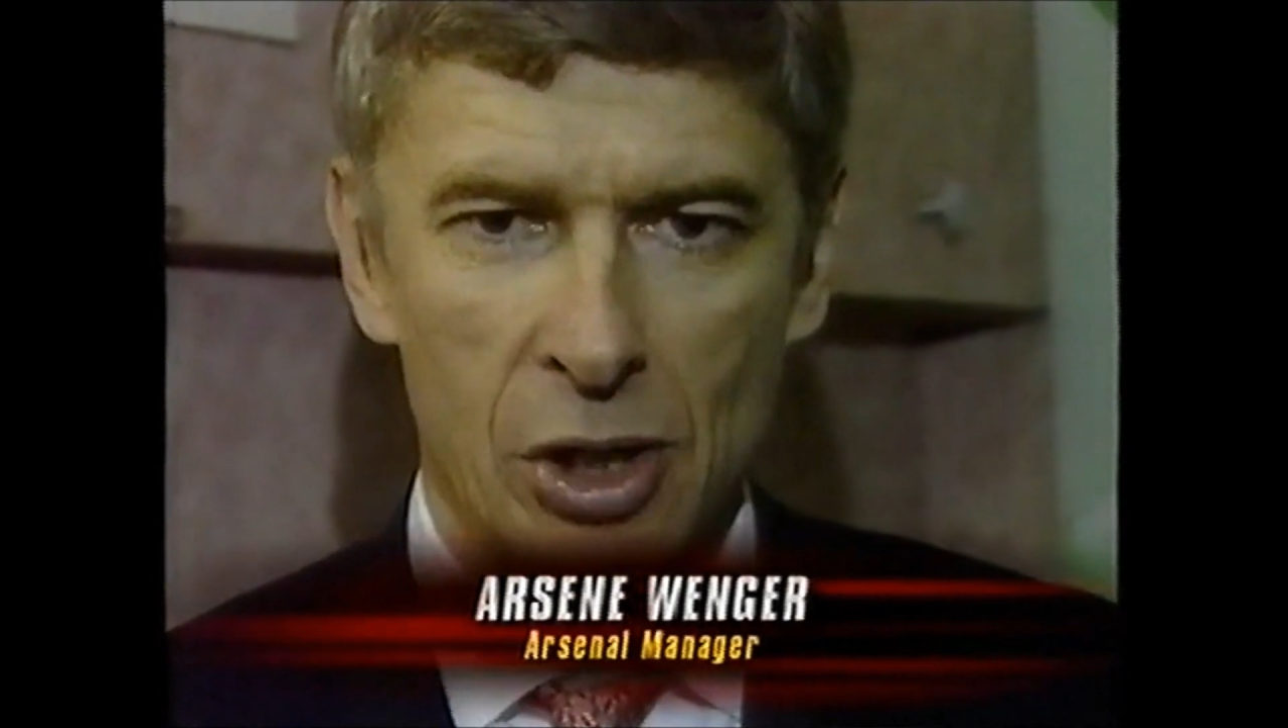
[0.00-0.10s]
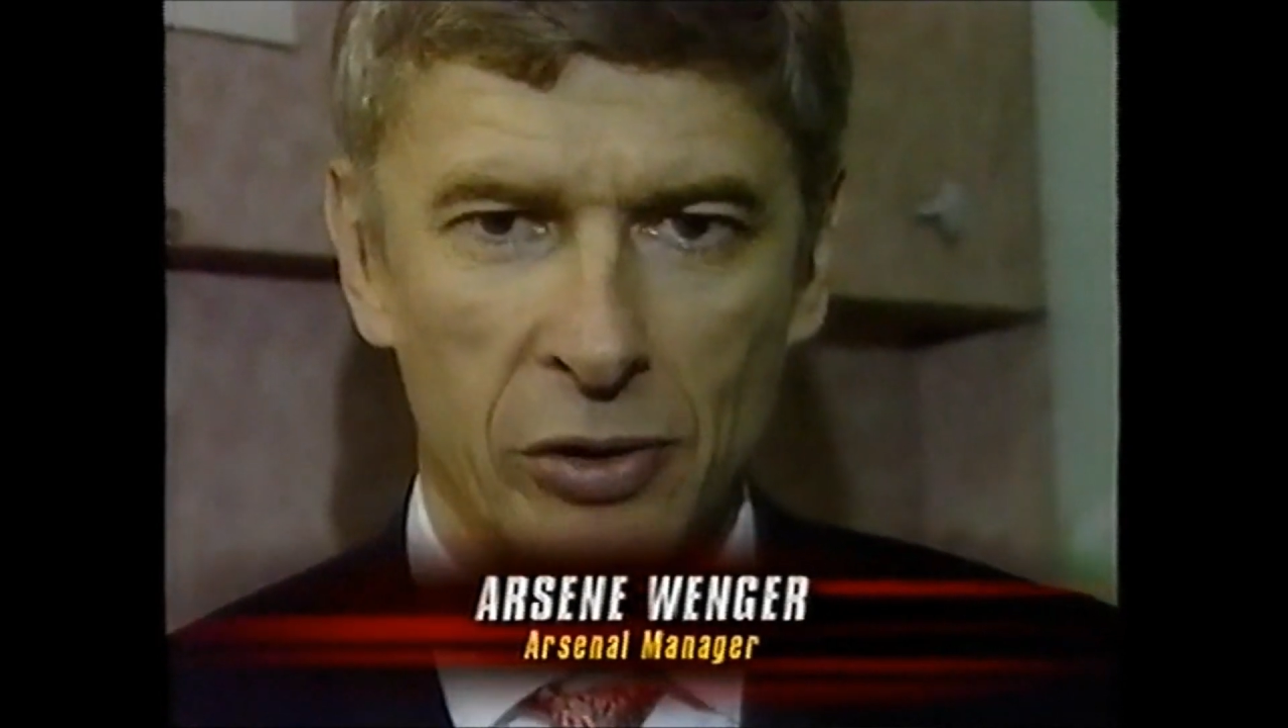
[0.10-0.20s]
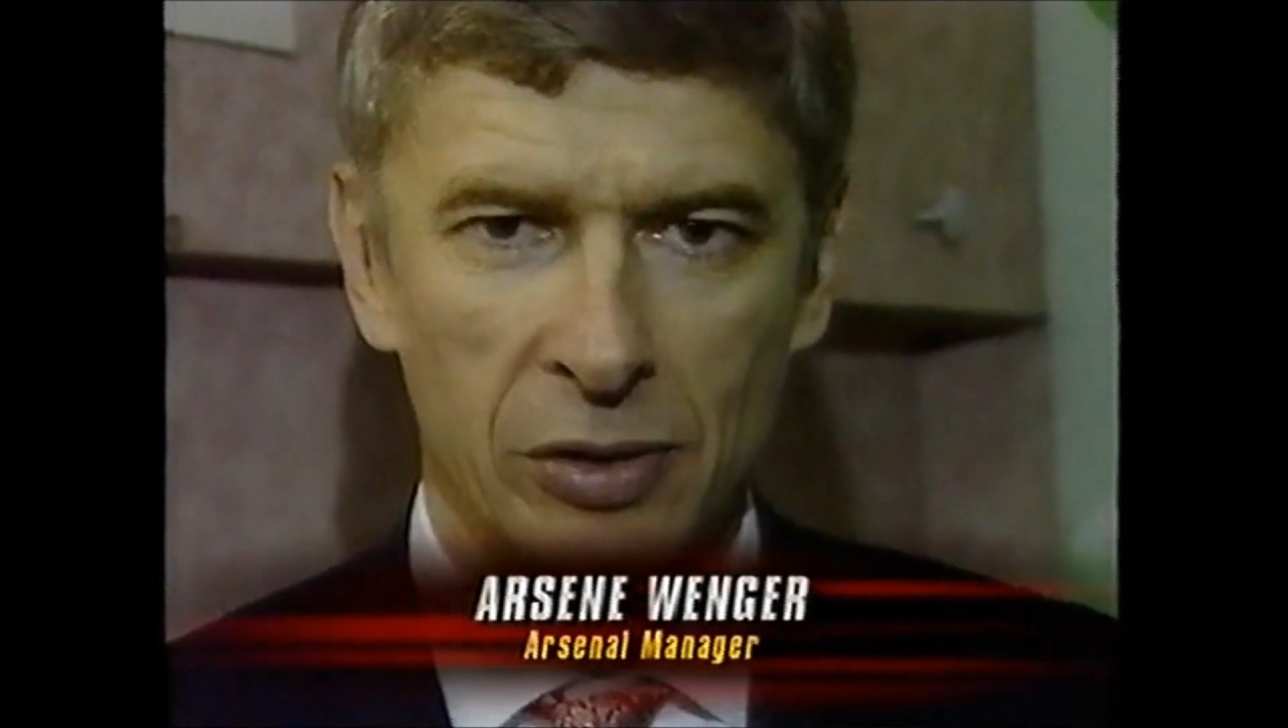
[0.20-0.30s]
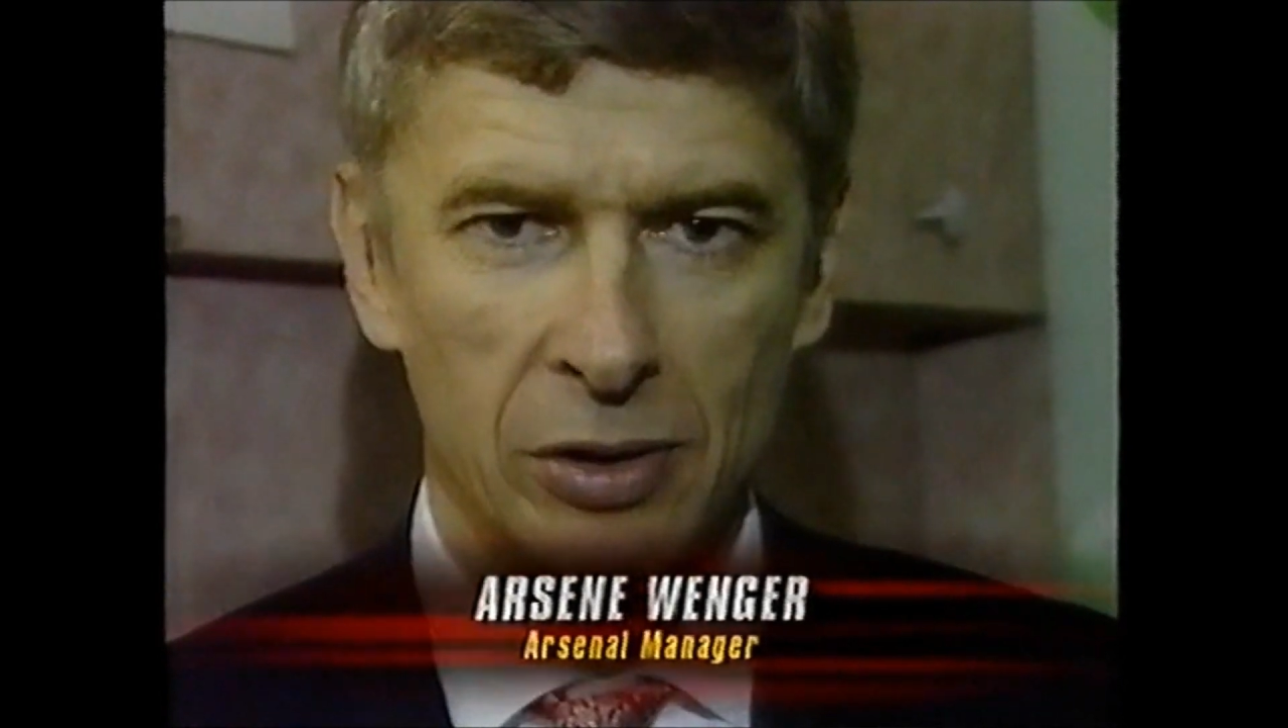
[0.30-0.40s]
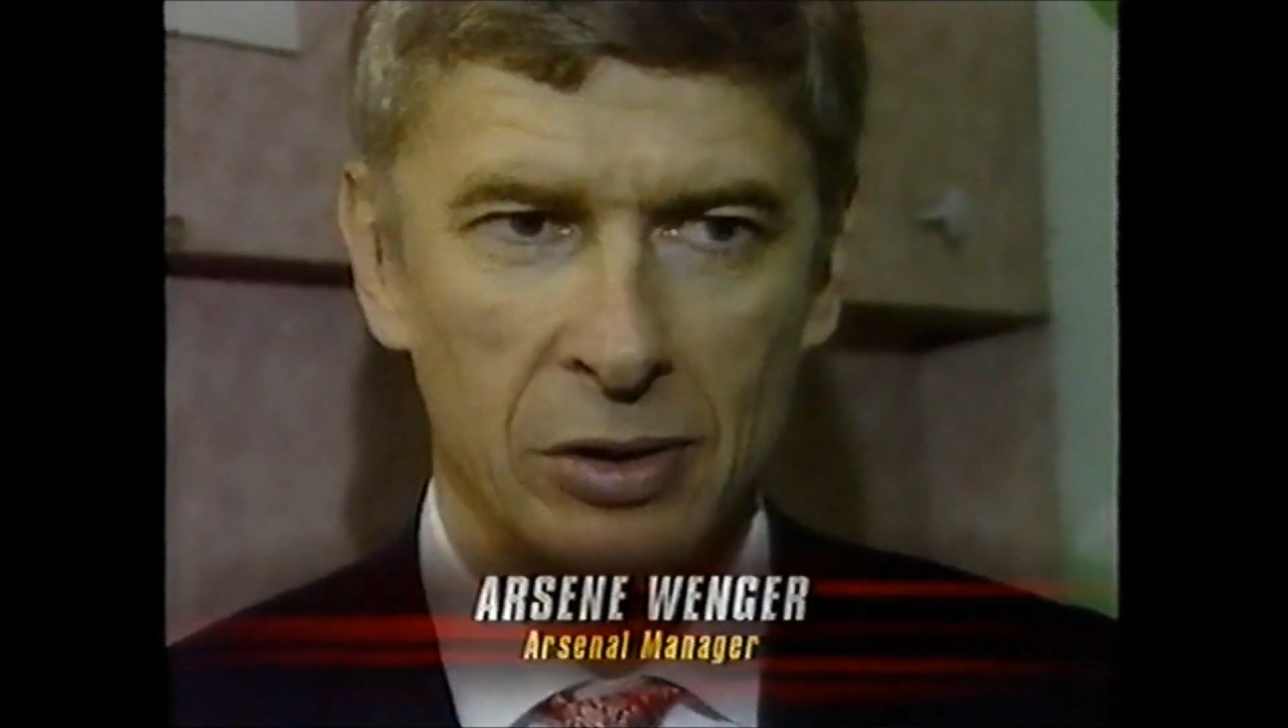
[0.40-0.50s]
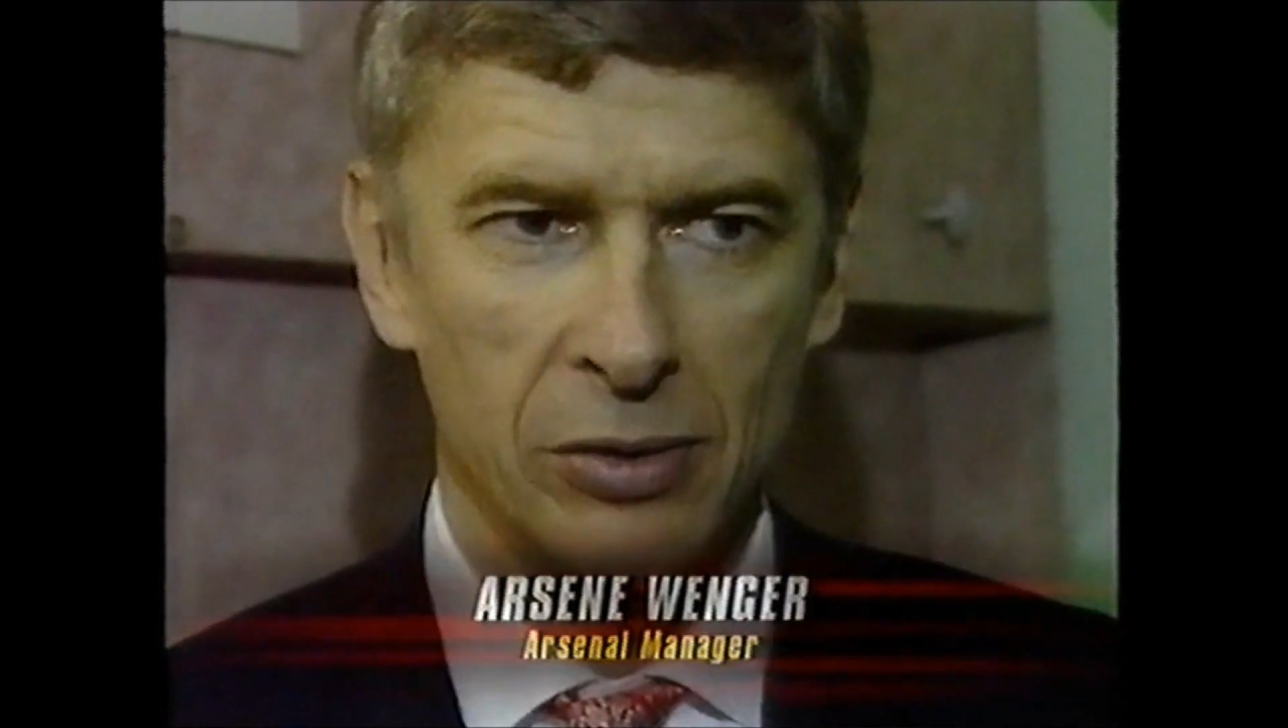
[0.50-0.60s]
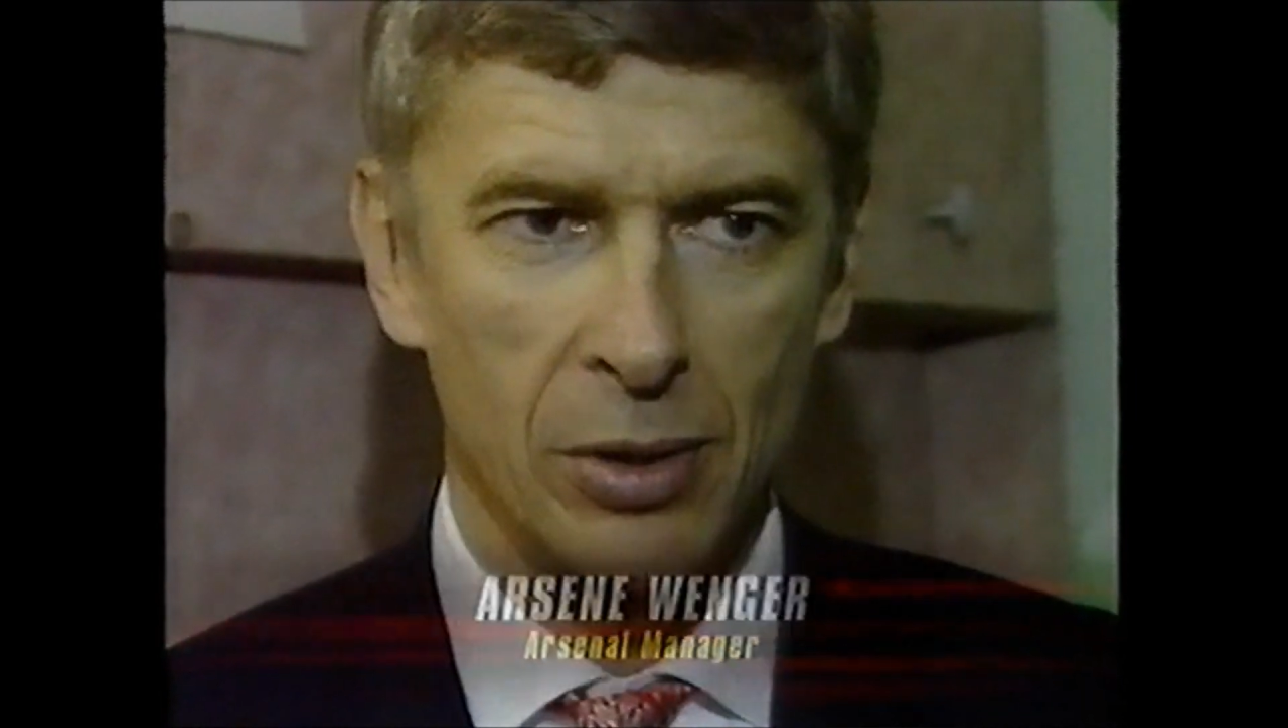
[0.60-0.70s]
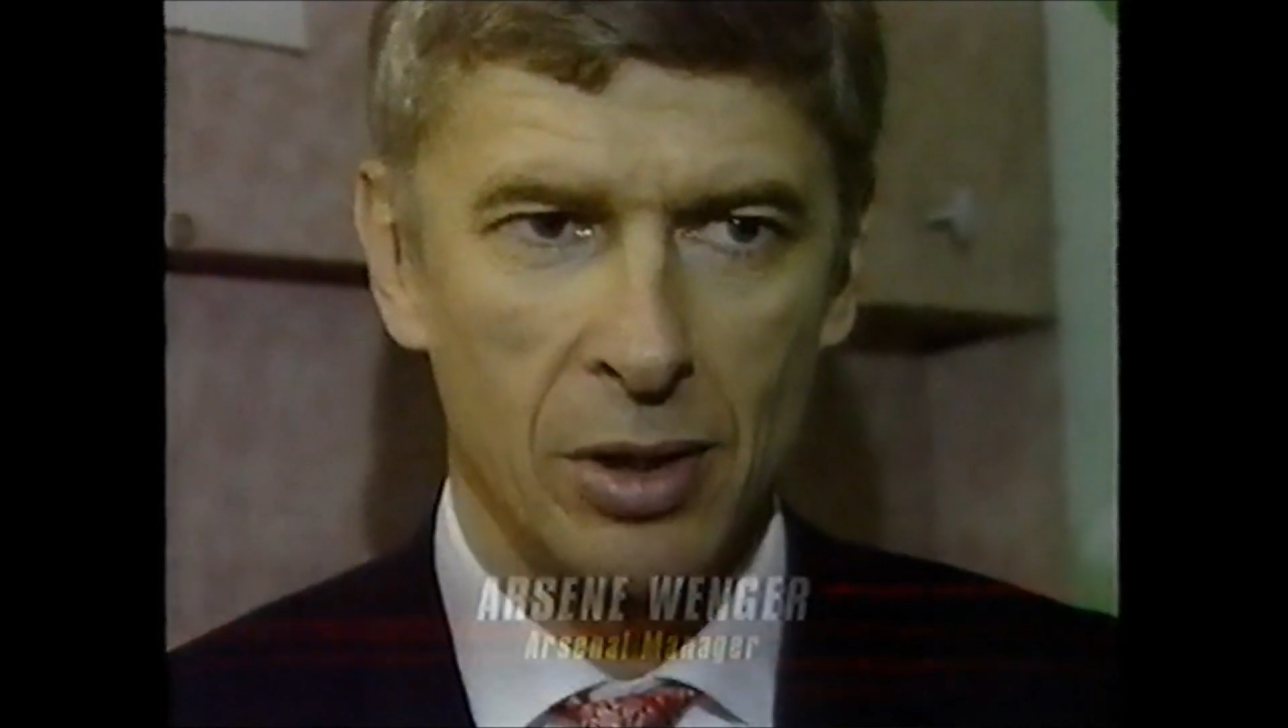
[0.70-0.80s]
just is